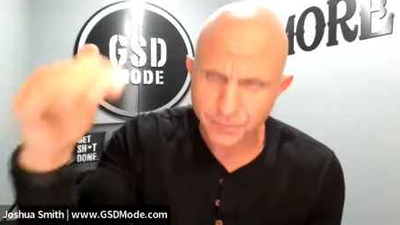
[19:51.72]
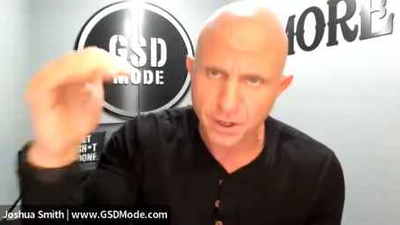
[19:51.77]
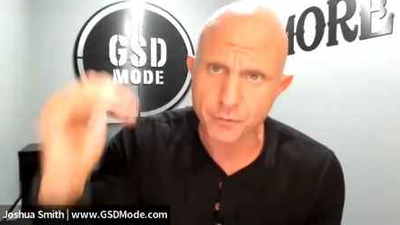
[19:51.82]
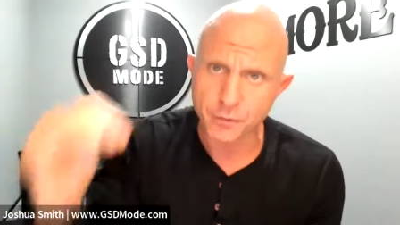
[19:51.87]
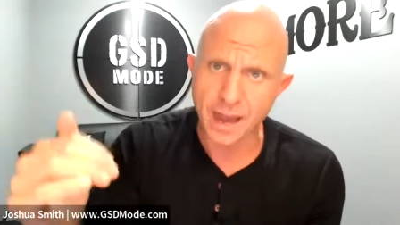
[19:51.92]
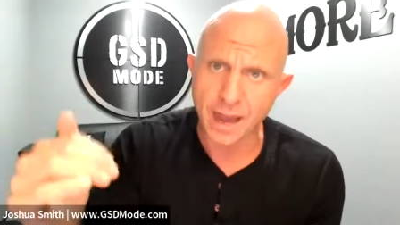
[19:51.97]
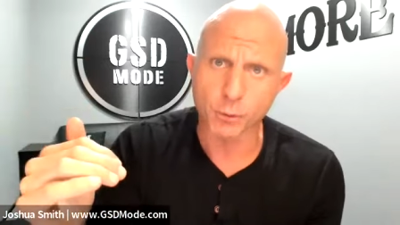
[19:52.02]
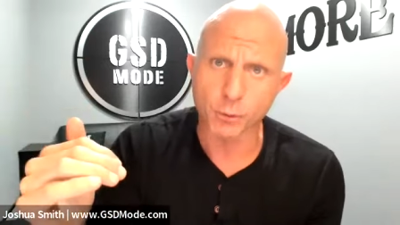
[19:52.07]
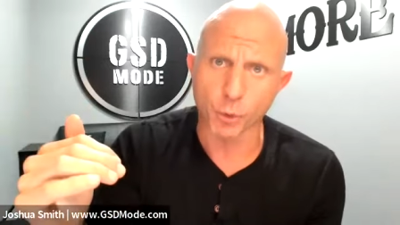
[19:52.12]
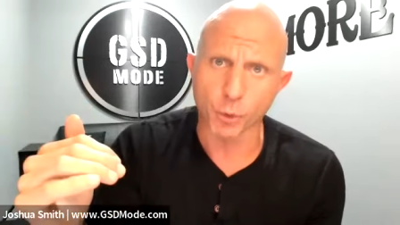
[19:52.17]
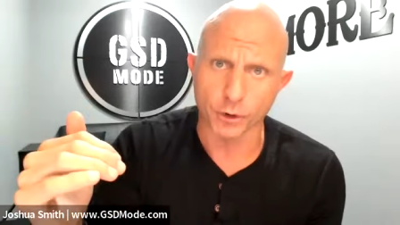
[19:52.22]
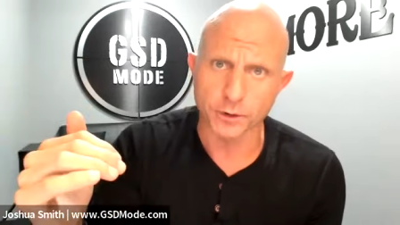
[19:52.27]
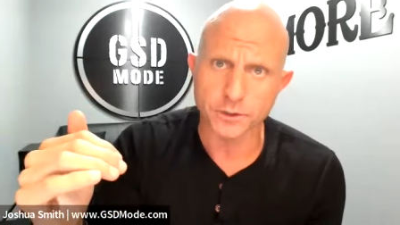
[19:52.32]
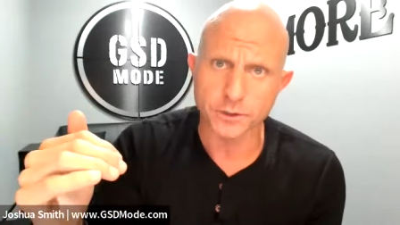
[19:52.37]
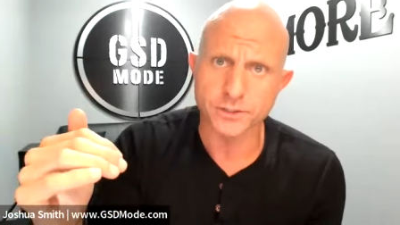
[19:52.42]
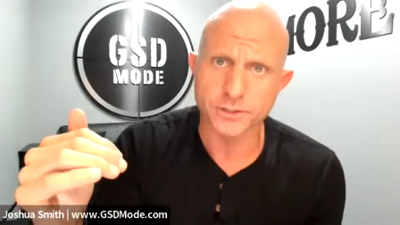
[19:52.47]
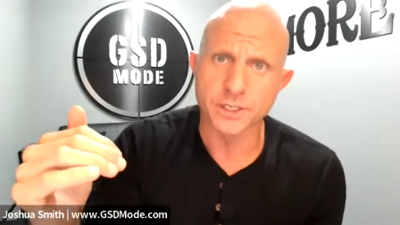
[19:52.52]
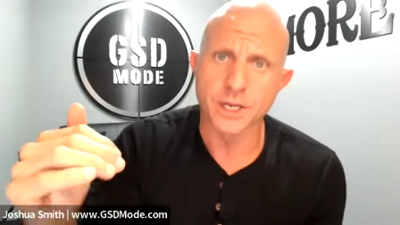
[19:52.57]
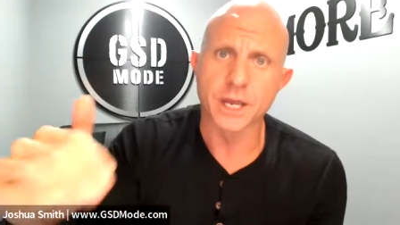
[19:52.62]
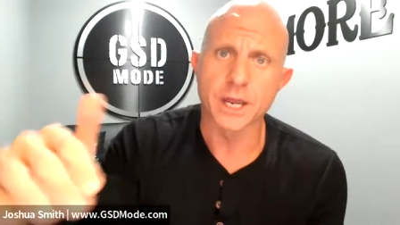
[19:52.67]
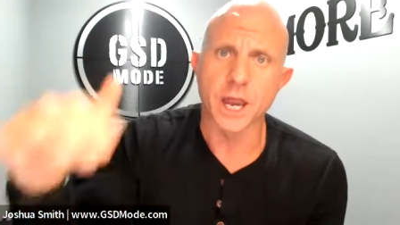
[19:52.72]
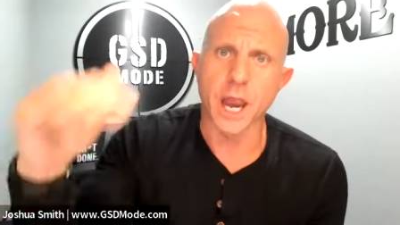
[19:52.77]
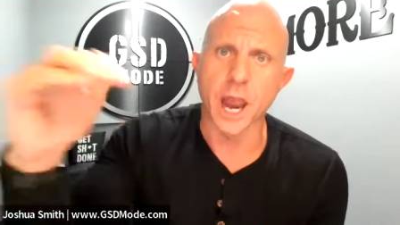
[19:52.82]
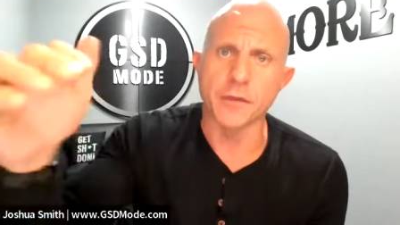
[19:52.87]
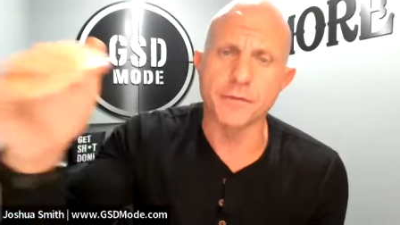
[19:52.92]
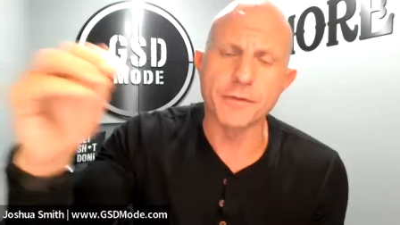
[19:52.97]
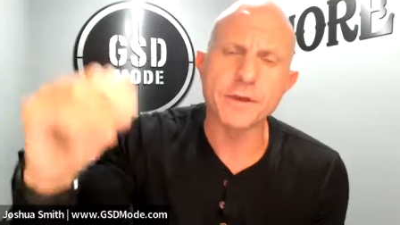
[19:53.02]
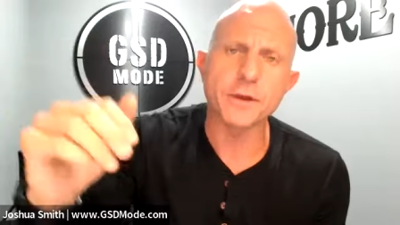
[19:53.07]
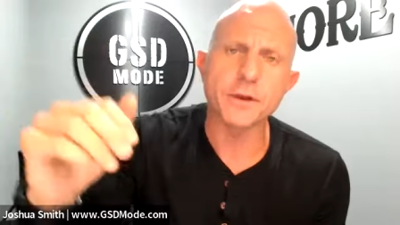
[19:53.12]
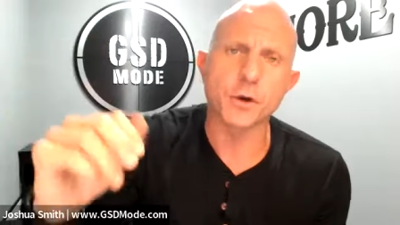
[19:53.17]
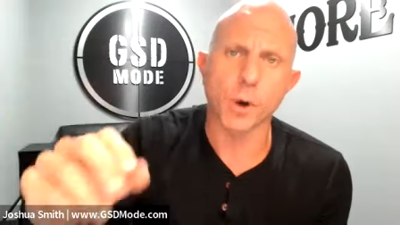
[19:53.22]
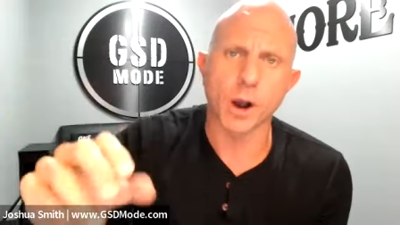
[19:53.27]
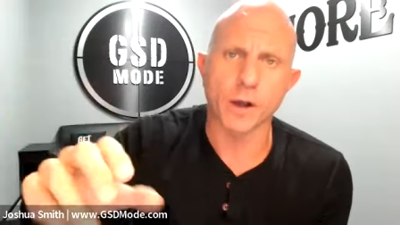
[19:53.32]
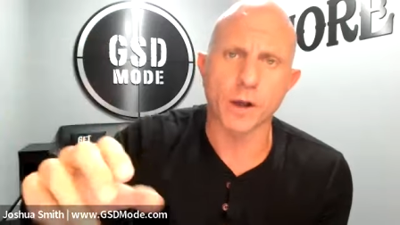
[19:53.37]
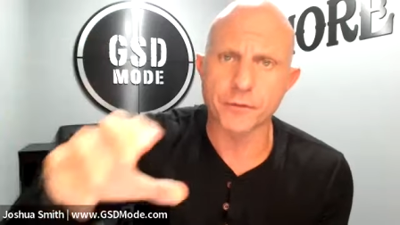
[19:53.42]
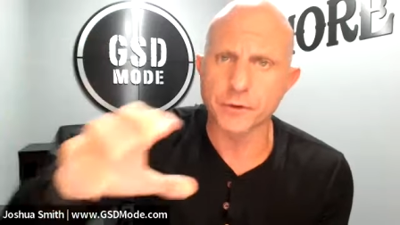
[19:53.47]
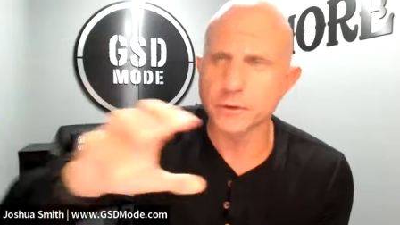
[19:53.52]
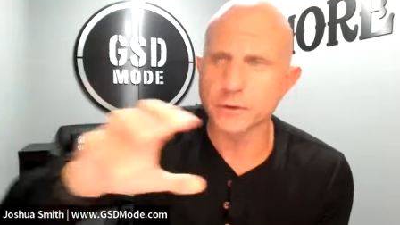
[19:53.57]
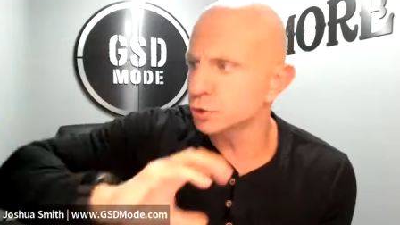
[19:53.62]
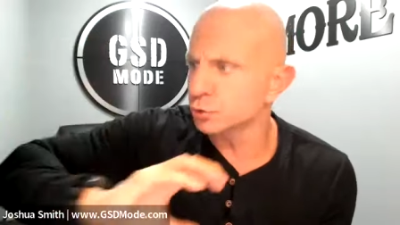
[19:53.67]
that works, and then to go
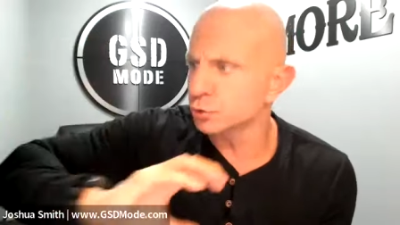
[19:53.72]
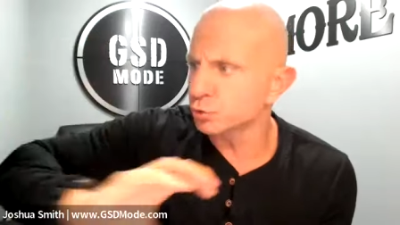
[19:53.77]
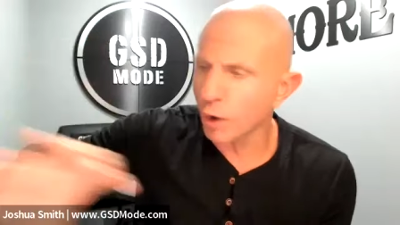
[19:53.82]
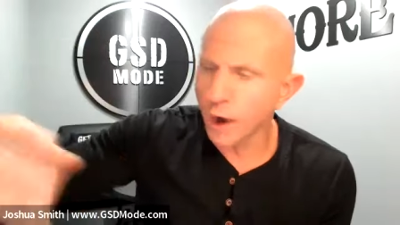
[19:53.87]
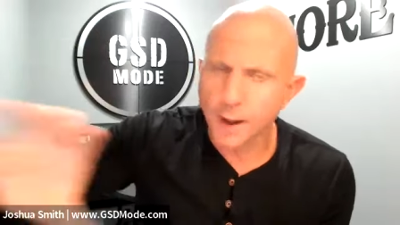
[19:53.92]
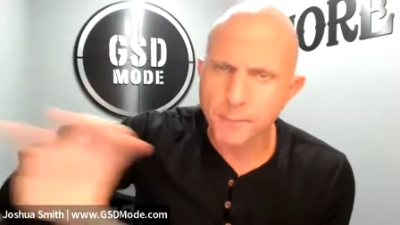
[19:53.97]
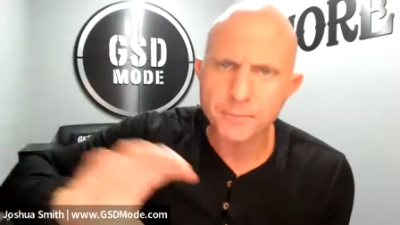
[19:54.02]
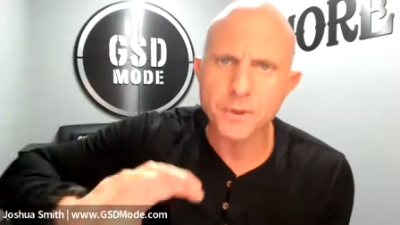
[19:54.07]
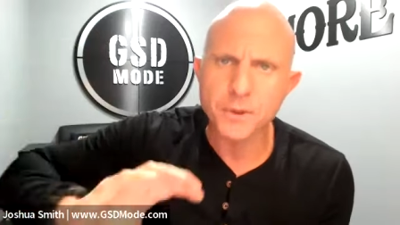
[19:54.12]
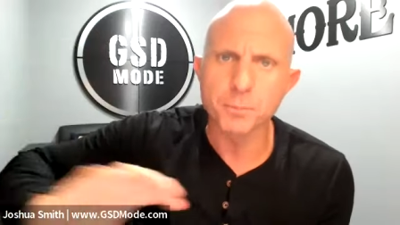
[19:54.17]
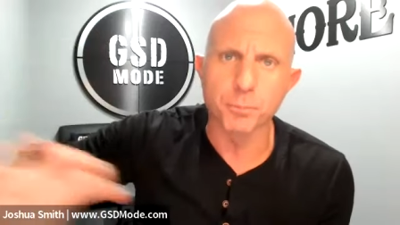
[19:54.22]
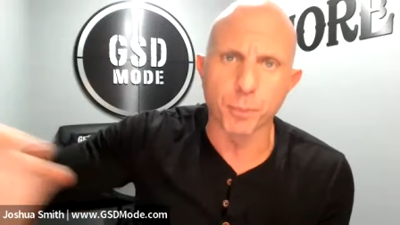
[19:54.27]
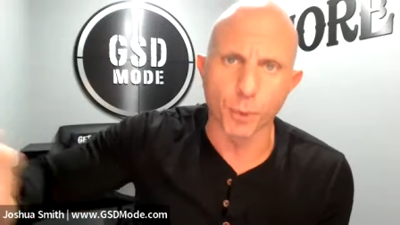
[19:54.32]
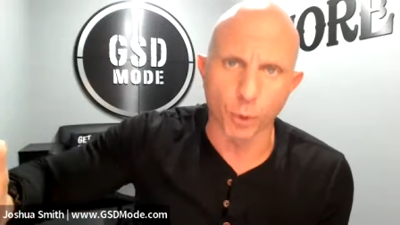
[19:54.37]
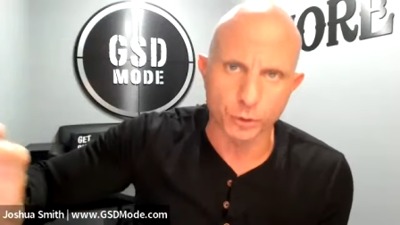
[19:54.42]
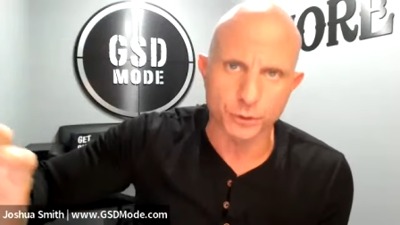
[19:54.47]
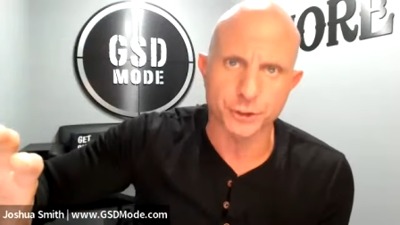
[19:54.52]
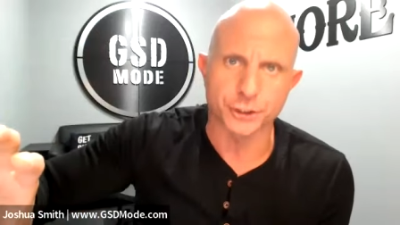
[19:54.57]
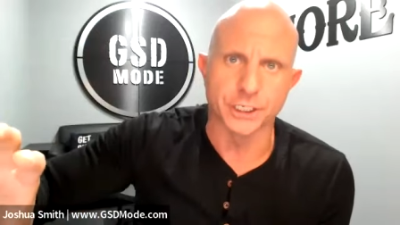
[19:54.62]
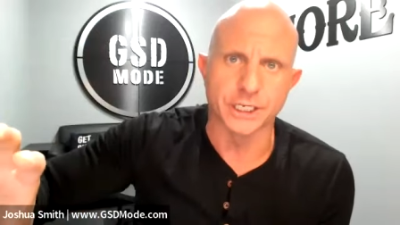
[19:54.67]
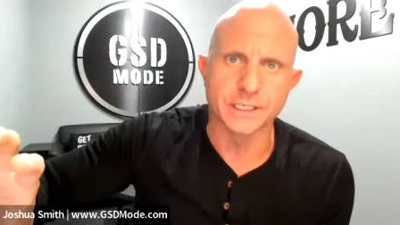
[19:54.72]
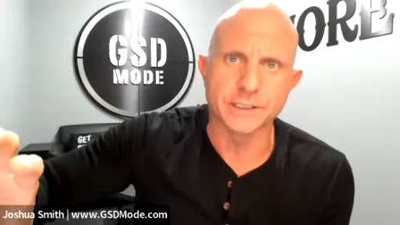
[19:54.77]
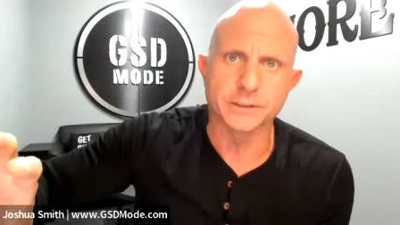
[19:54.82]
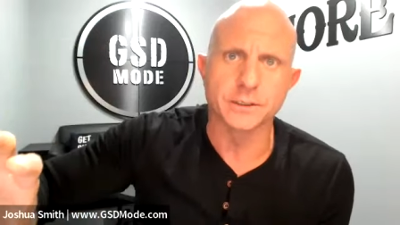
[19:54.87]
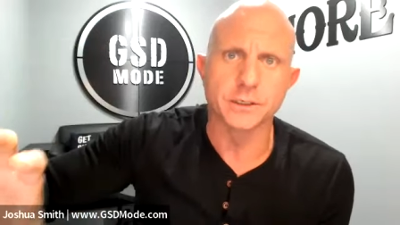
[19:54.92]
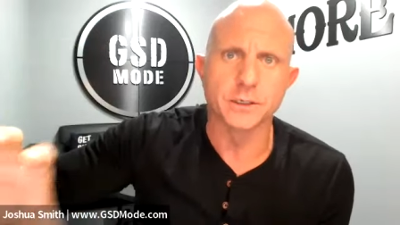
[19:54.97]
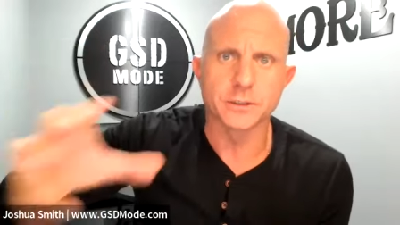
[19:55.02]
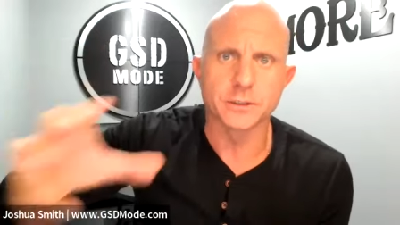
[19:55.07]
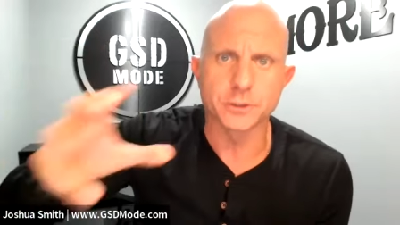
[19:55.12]
out there and drop the bullshit